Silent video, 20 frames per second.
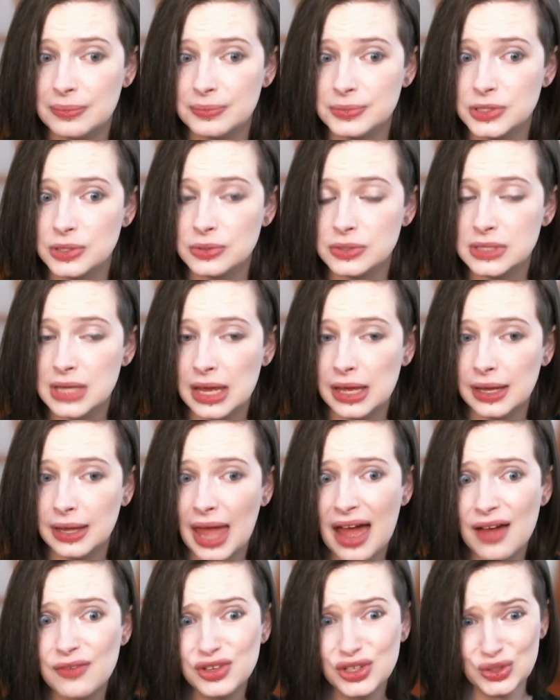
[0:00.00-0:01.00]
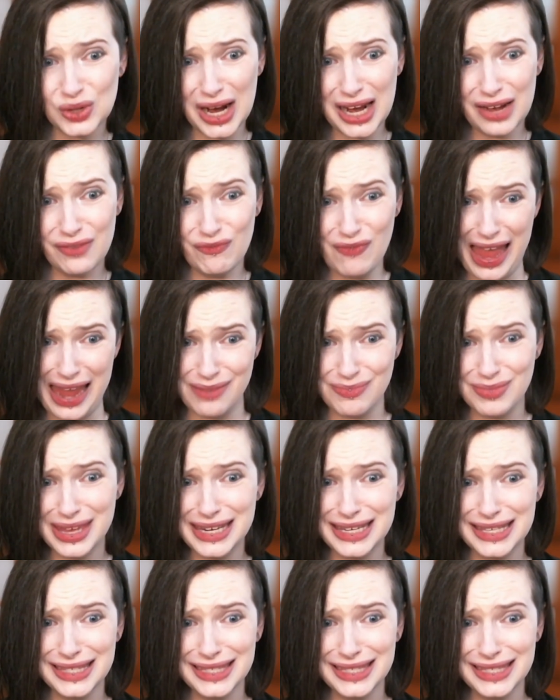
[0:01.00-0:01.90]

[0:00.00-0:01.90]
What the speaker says: So saying, have you tried vitamins?